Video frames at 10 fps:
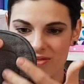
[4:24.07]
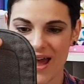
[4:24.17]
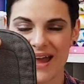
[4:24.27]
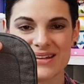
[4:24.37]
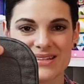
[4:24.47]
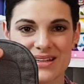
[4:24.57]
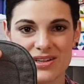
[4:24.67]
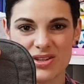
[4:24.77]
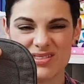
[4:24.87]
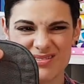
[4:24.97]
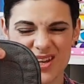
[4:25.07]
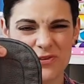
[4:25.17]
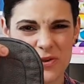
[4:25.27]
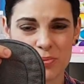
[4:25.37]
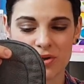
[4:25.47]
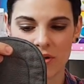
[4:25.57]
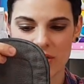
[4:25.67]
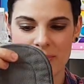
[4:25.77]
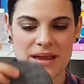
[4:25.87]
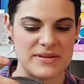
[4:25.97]
that, if you put it on
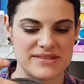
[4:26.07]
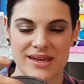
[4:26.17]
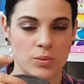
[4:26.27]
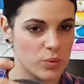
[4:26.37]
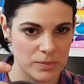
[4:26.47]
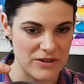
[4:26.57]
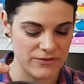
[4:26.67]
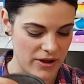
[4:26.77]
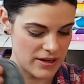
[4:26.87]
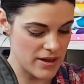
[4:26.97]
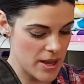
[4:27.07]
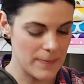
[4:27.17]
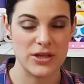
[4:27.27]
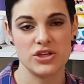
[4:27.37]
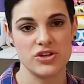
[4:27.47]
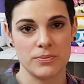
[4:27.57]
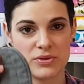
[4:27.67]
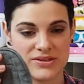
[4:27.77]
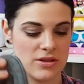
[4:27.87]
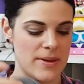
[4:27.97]
the baby's skin, would be fine. But you don't
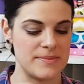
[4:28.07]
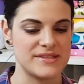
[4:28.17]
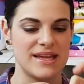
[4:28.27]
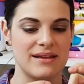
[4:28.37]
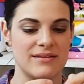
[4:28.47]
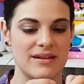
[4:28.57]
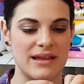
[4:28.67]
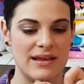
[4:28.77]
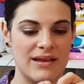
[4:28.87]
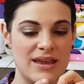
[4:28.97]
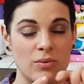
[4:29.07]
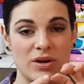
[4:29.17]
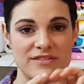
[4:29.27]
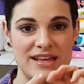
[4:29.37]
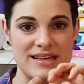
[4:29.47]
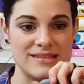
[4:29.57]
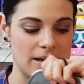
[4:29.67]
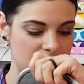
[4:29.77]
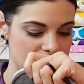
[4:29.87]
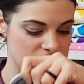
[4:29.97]
put this on the baby's skin in one of these
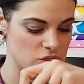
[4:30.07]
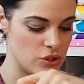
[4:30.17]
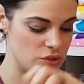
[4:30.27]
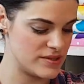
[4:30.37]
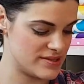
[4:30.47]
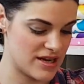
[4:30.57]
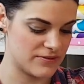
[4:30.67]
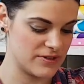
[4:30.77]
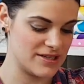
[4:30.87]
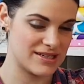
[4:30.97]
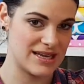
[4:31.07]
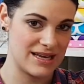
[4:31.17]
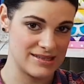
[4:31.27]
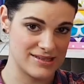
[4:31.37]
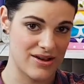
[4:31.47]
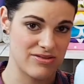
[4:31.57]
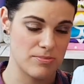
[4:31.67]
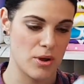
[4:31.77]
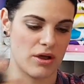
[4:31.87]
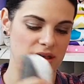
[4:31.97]
nappies. You stuff it inside the
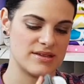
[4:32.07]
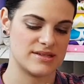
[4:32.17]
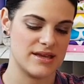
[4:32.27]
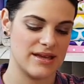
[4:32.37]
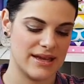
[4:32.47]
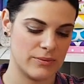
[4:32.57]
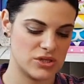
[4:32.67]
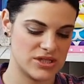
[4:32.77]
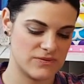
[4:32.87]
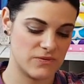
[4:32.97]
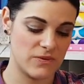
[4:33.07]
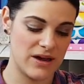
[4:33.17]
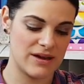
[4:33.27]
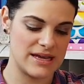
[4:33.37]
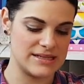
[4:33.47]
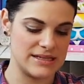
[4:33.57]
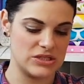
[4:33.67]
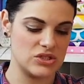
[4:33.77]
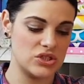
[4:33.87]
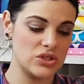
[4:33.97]
pocket, which is very easy
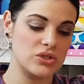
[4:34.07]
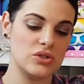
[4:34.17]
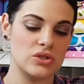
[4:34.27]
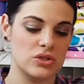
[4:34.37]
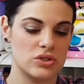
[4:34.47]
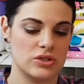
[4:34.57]
to do.